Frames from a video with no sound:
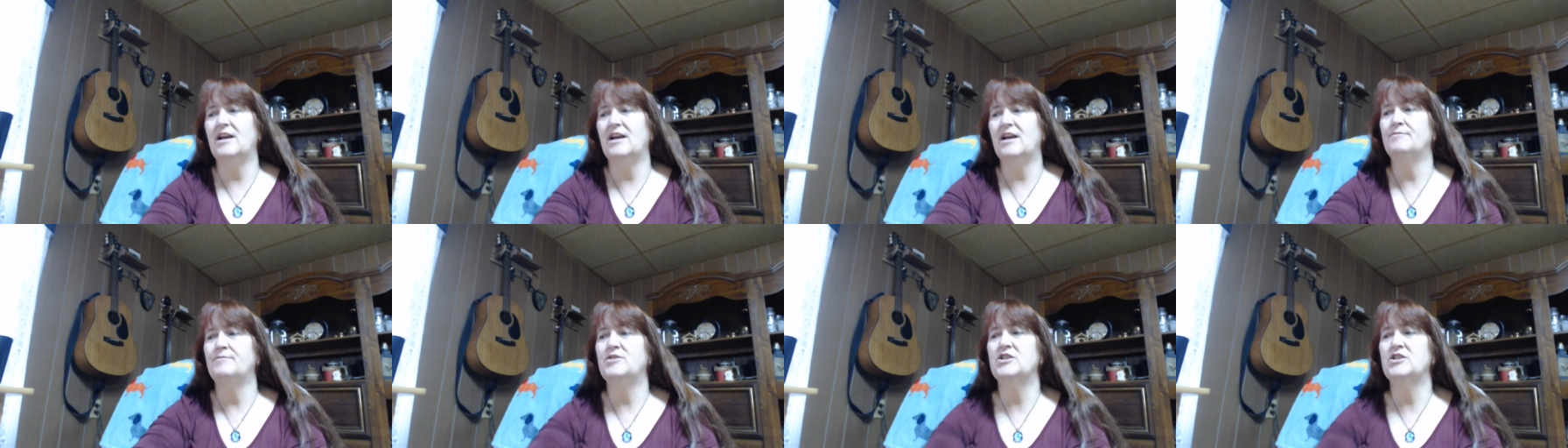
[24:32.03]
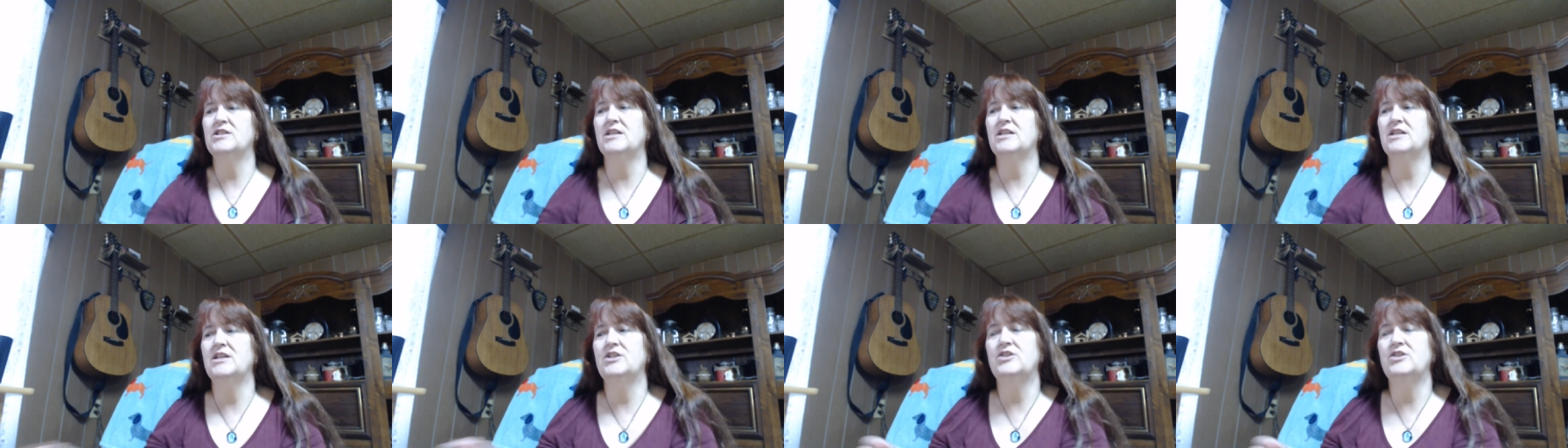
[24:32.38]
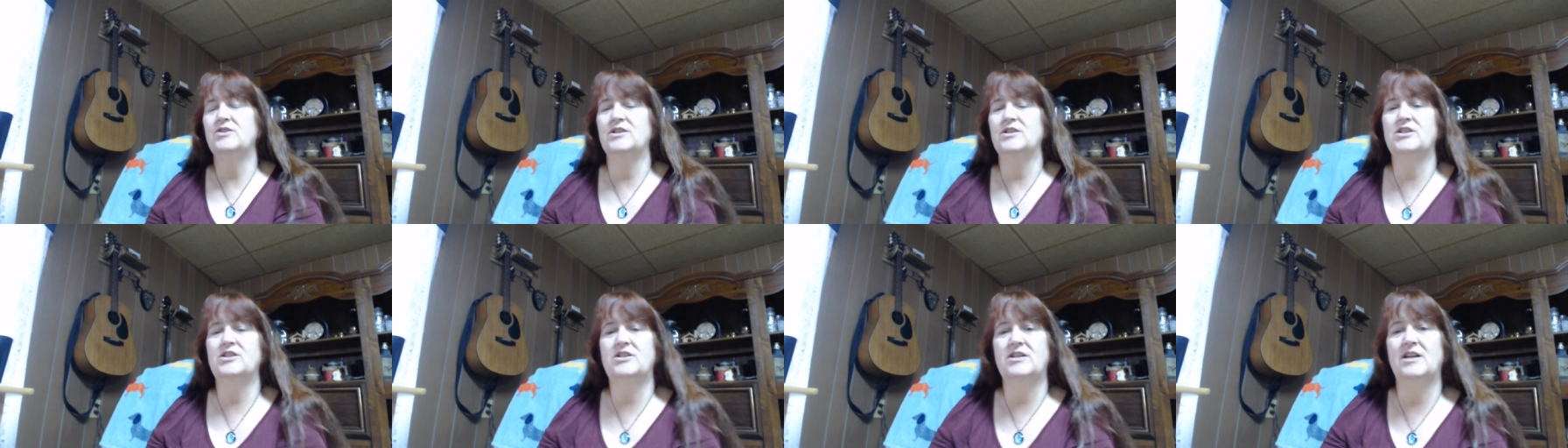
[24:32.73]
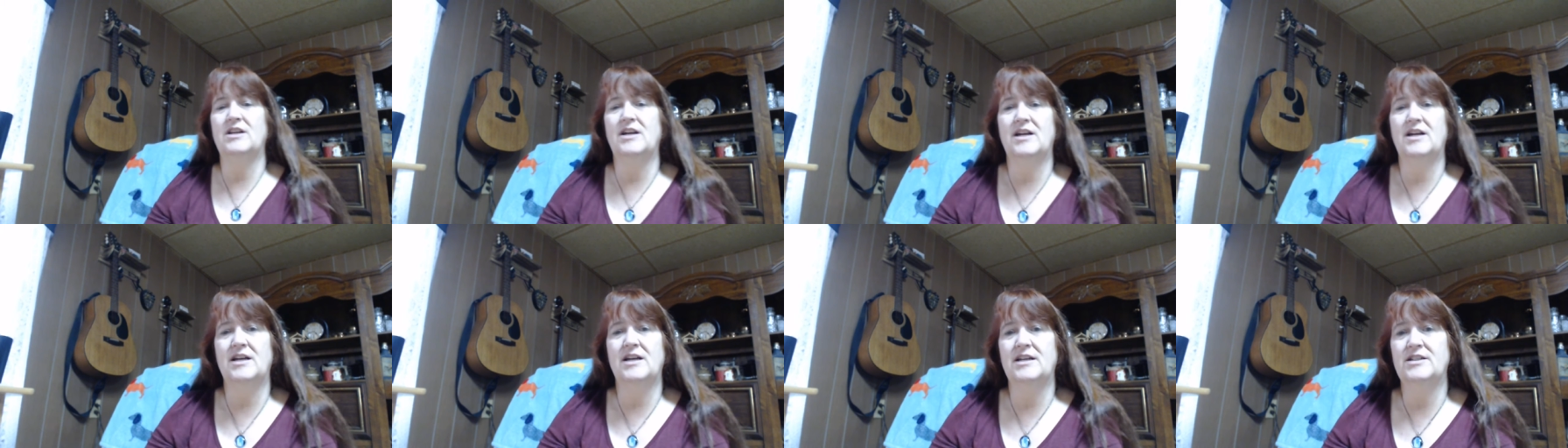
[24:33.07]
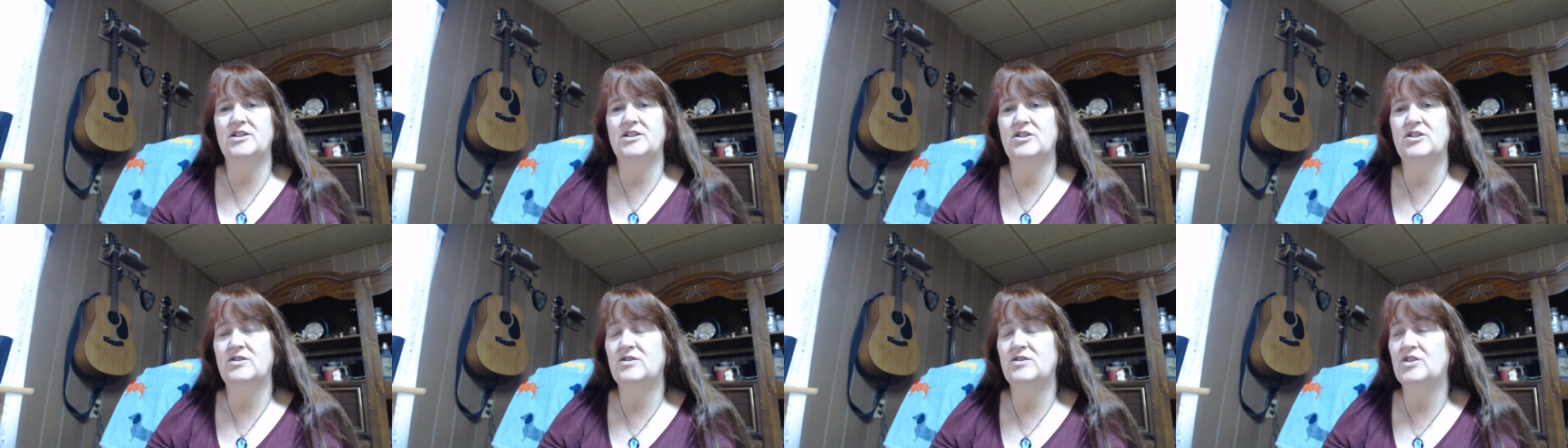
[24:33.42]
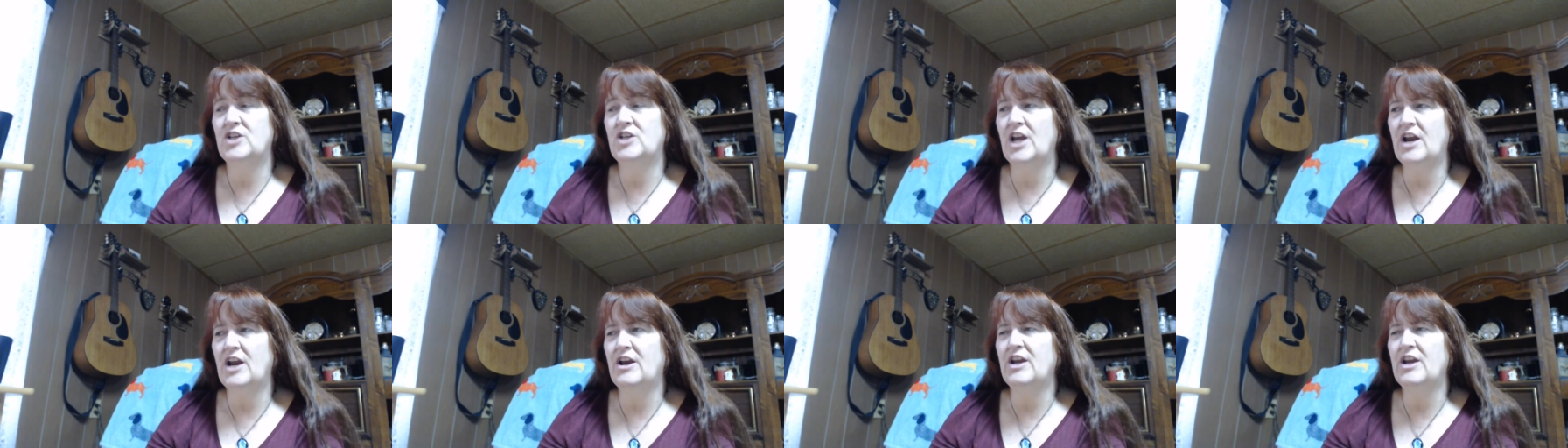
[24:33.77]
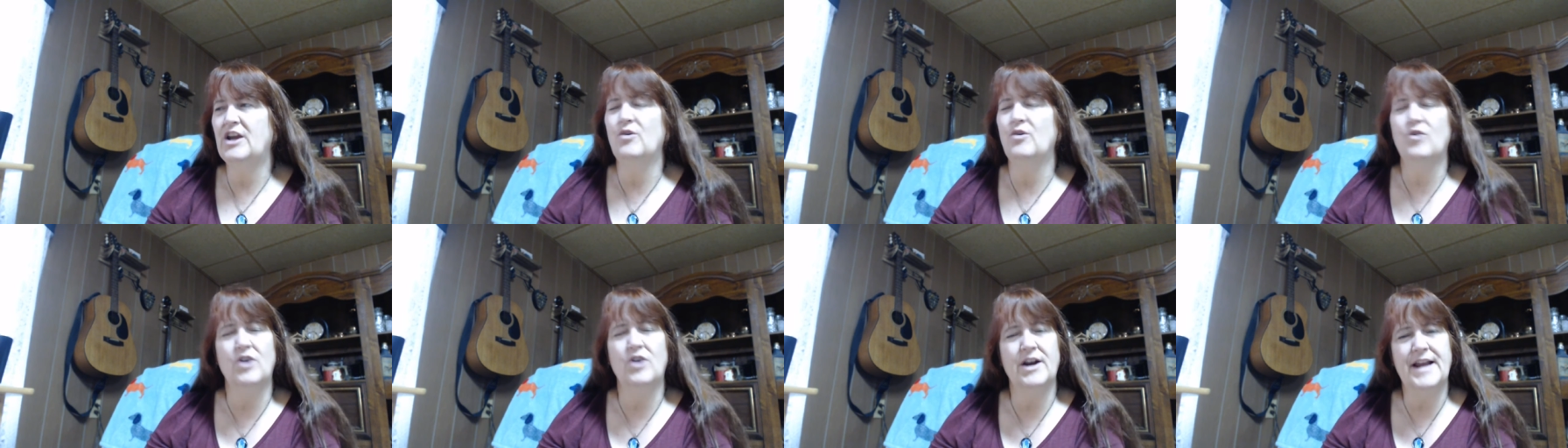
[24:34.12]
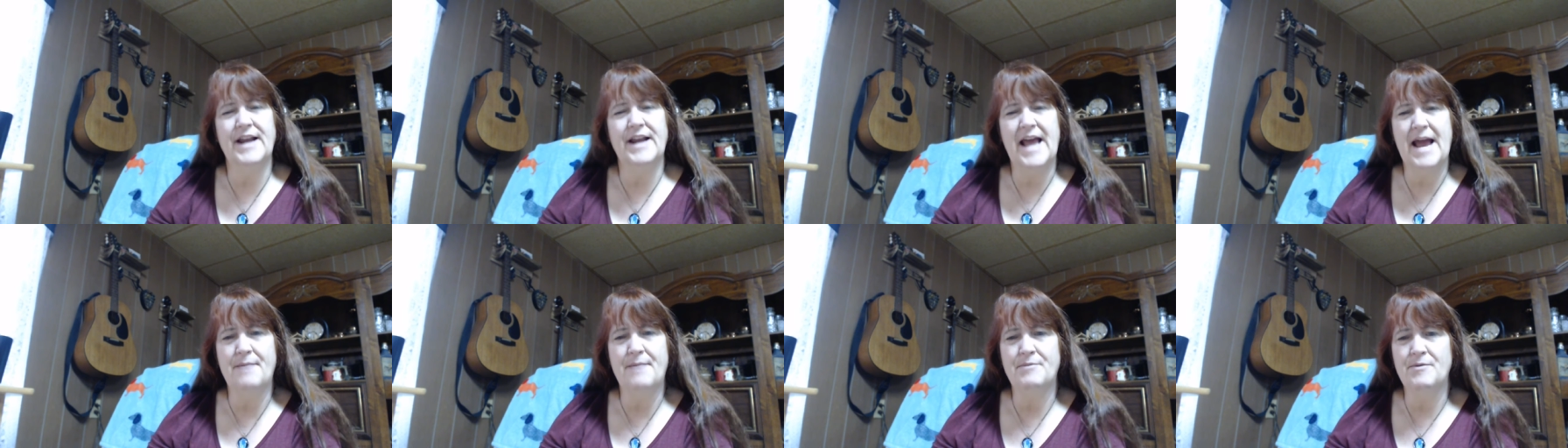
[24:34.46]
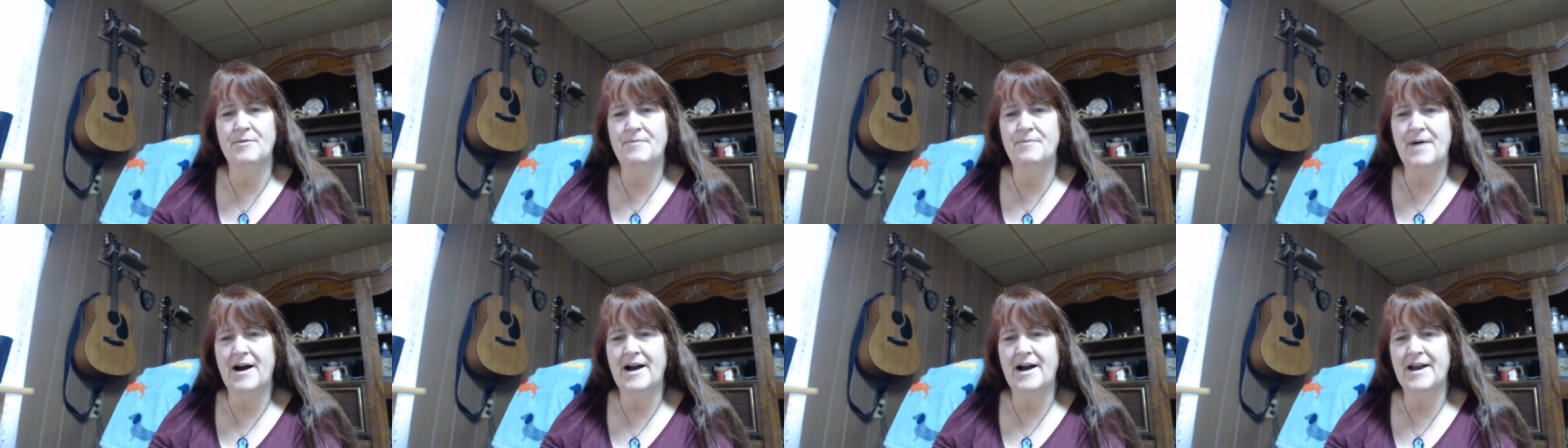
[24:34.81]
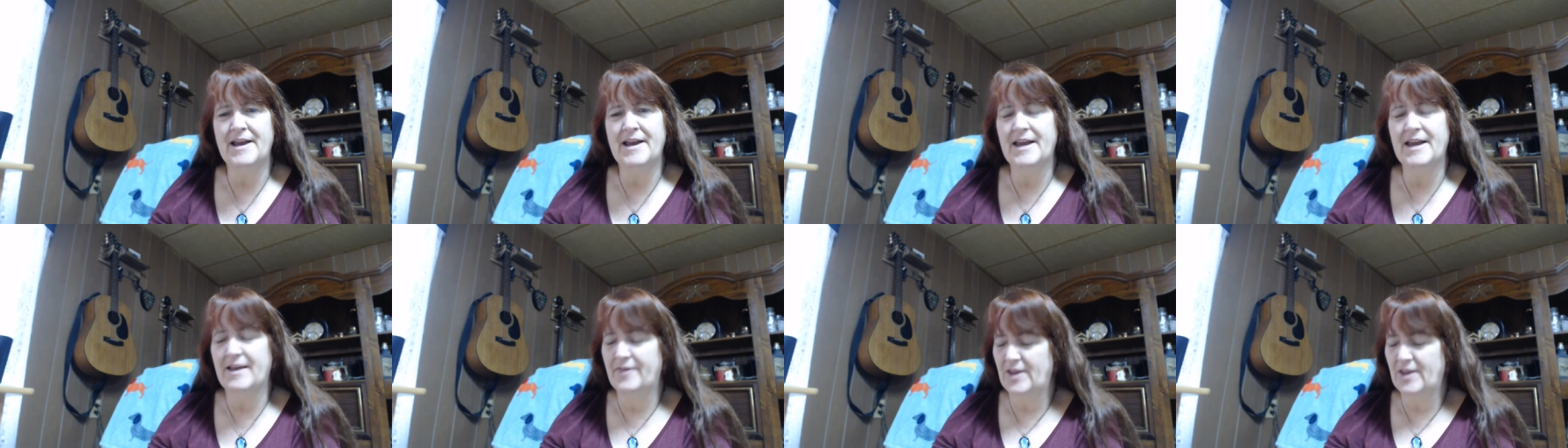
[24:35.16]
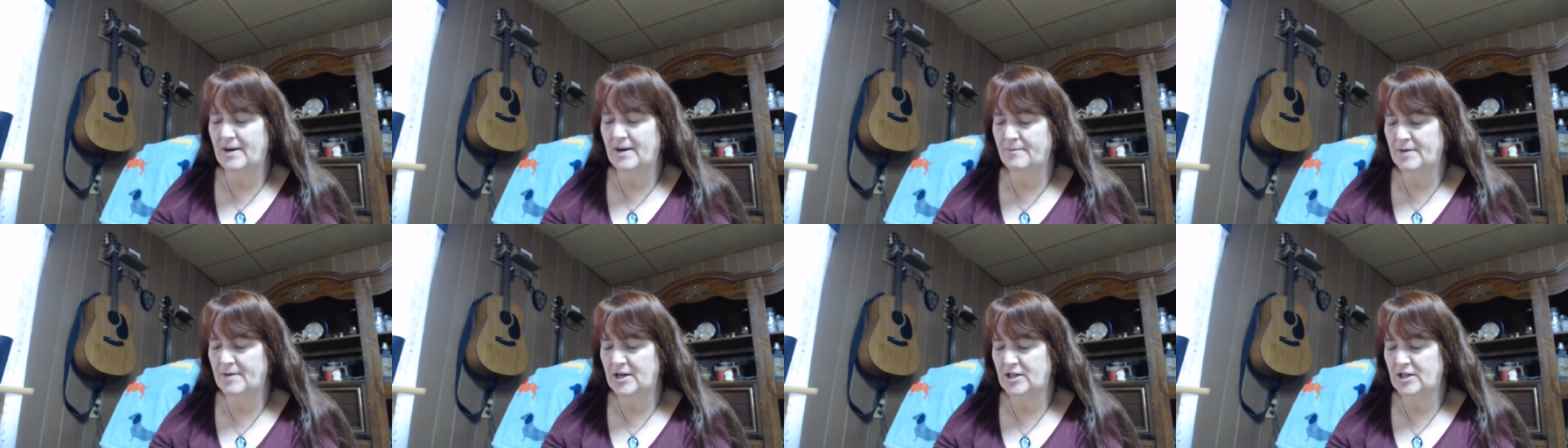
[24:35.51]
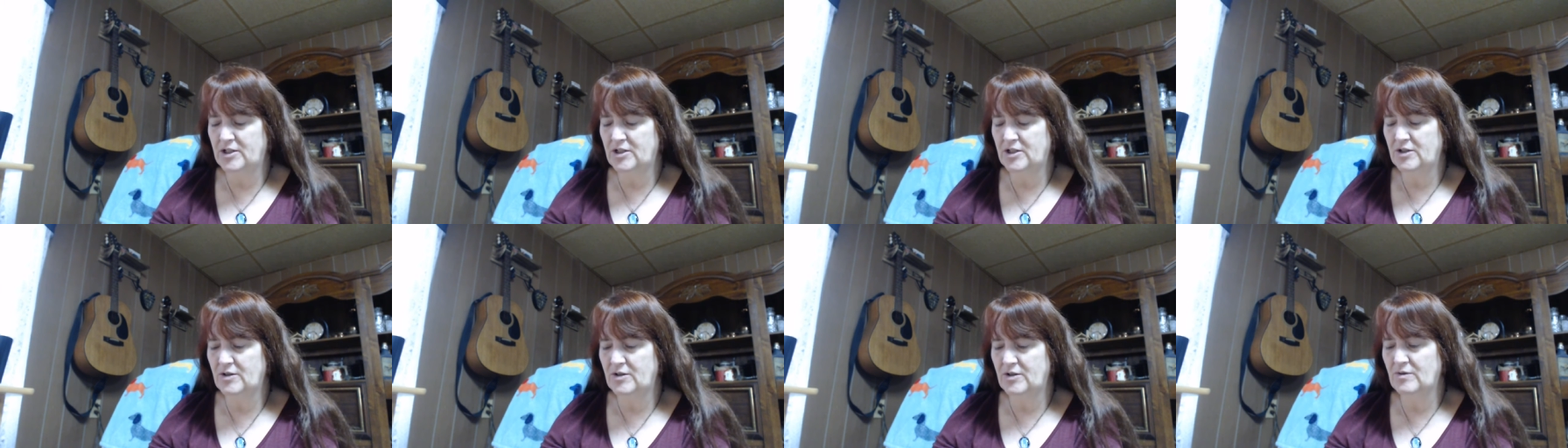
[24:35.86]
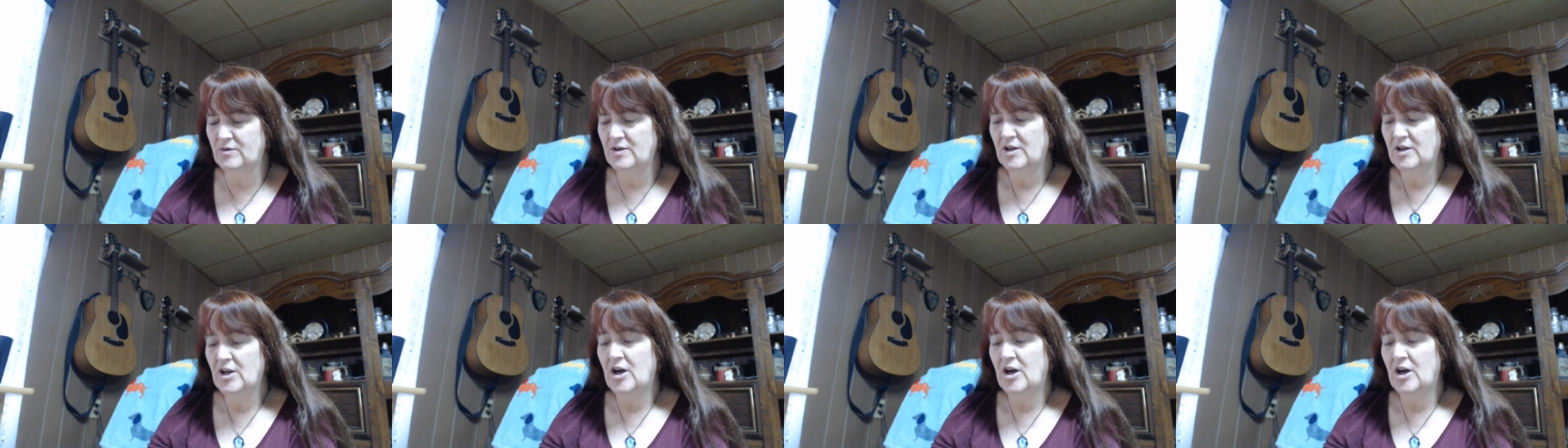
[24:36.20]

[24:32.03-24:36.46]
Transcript: I'm just going to do a, a cherry or an apple pie, and then I'm going to do,